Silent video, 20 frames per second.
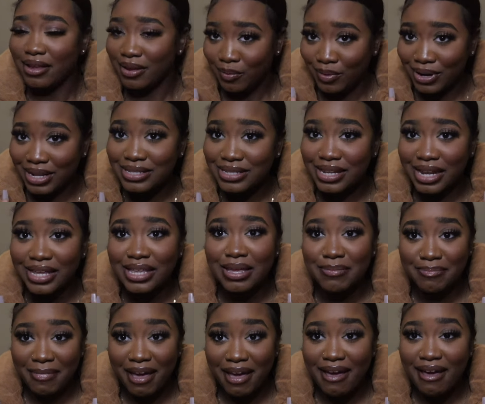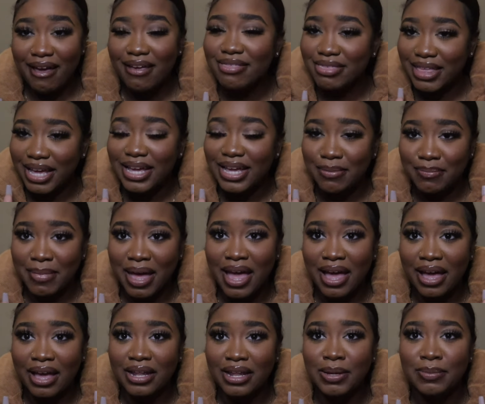When I say they get mad, they get
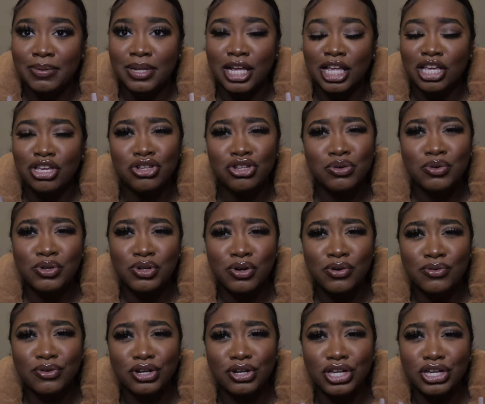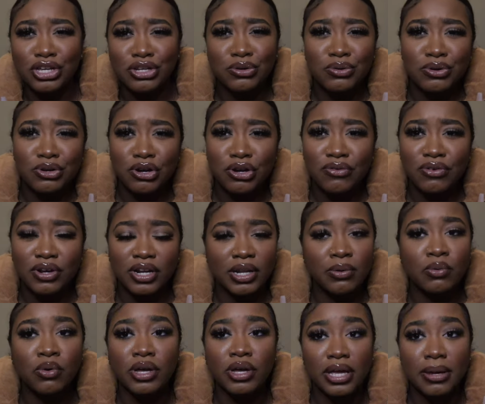mad. They be like, can you do it over? Can you do it over? And they
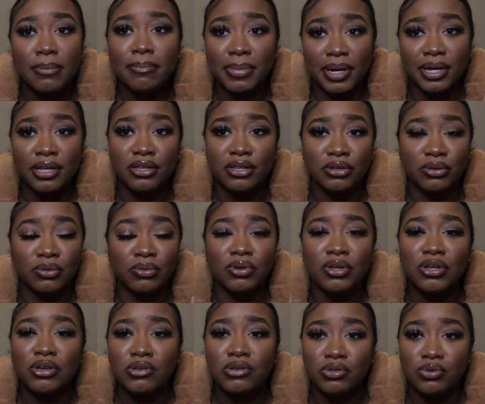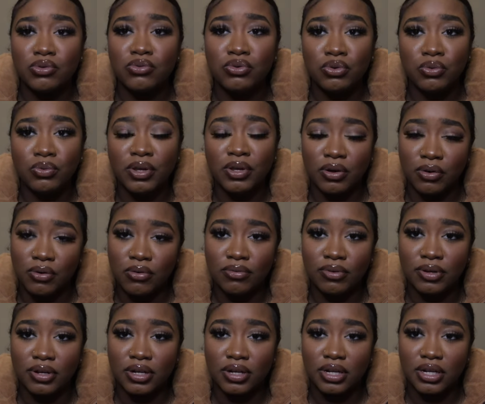will keep bugging to do it
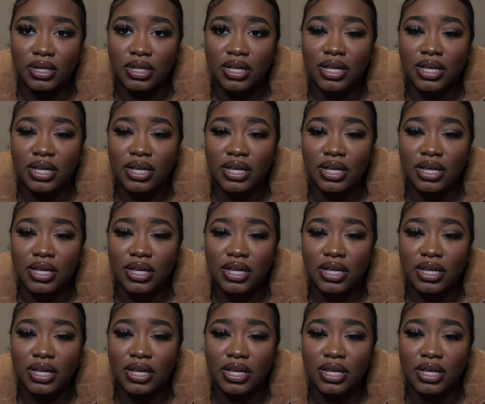over